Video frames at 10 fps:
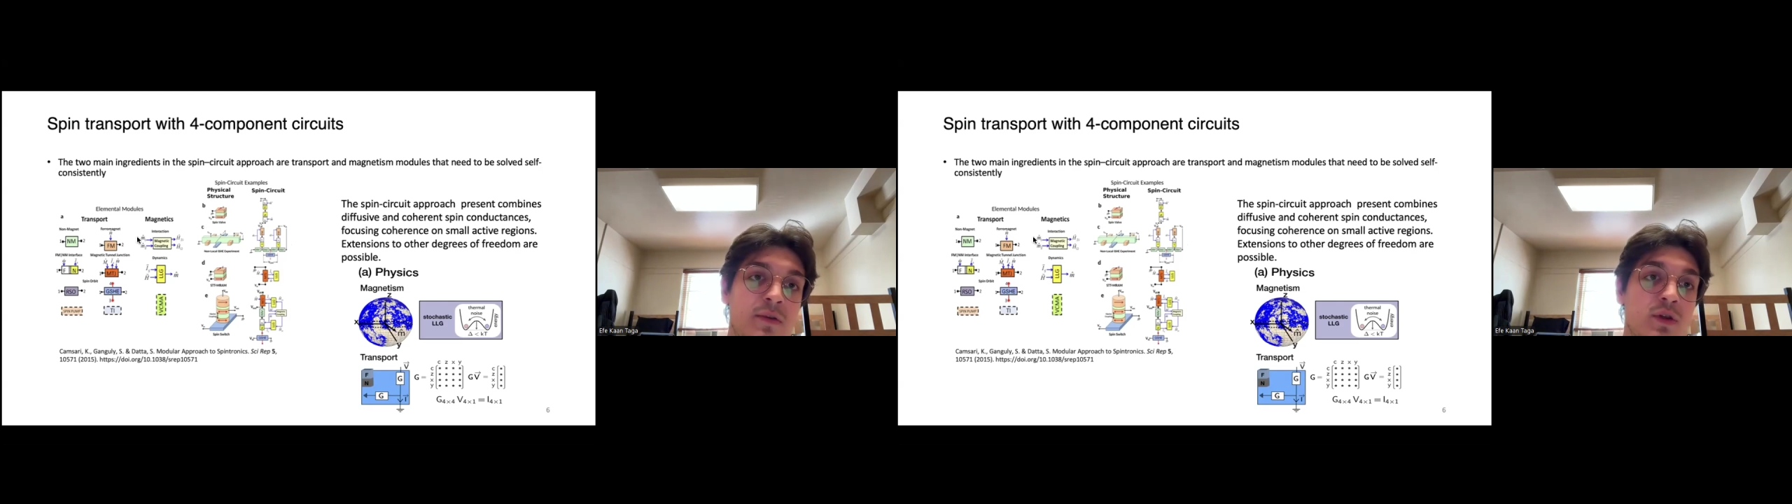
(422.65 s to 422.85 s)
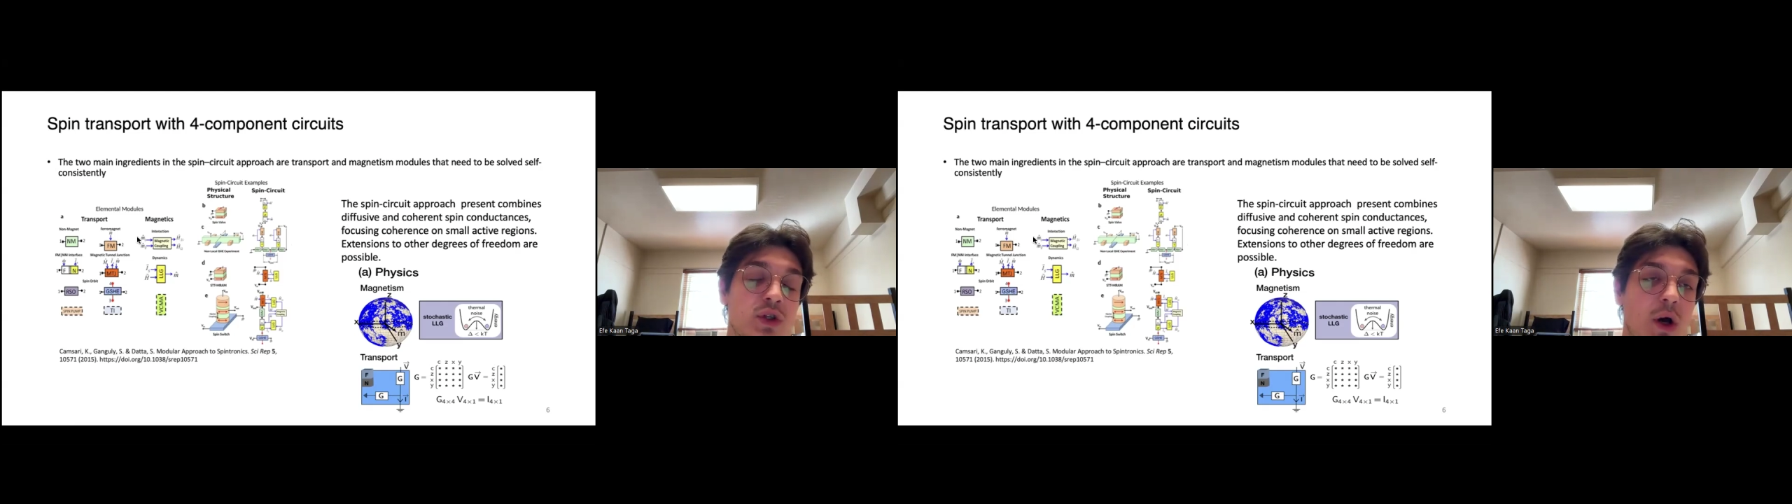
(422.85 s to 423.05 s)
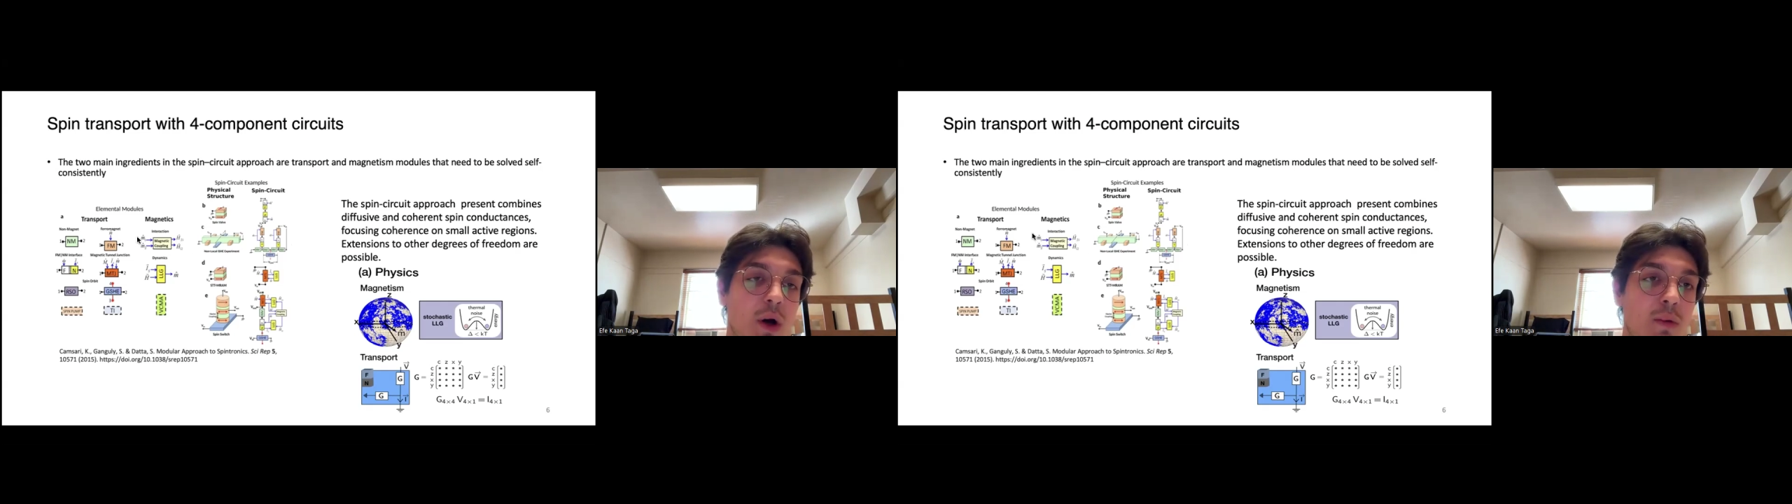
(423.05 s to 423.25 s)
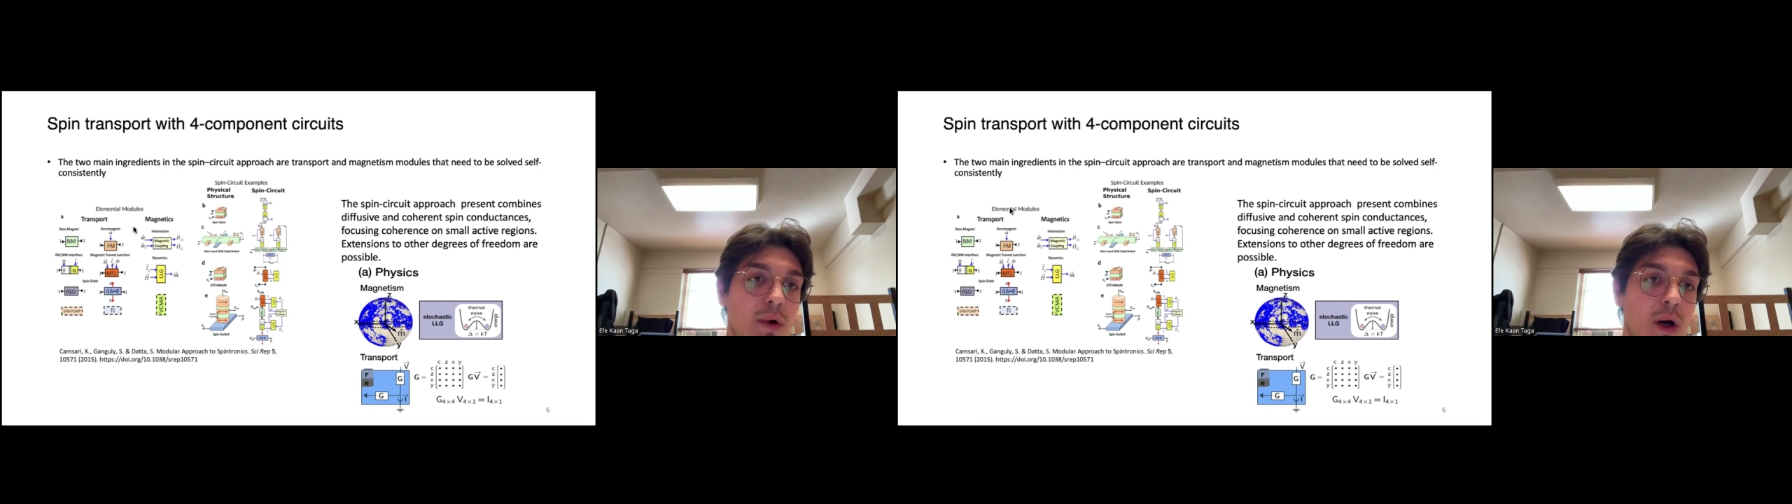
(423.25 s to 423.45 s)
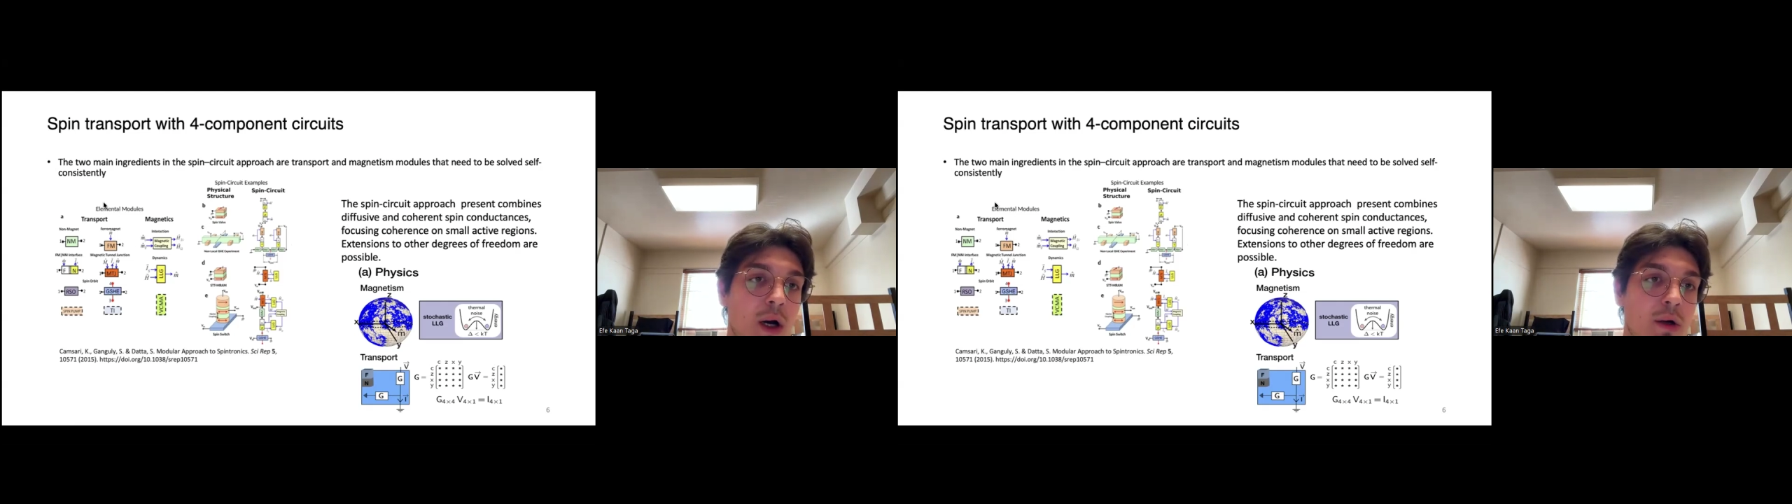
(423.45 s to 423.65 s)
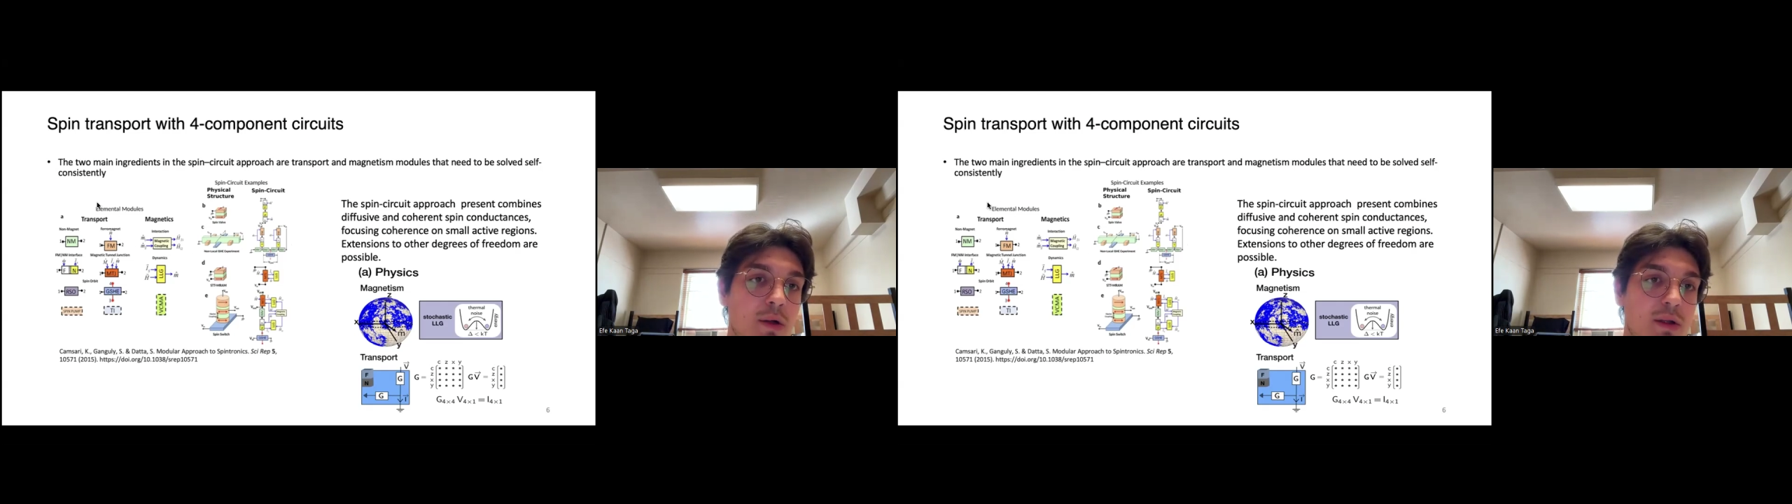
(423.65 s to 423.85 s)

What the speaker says: to solve our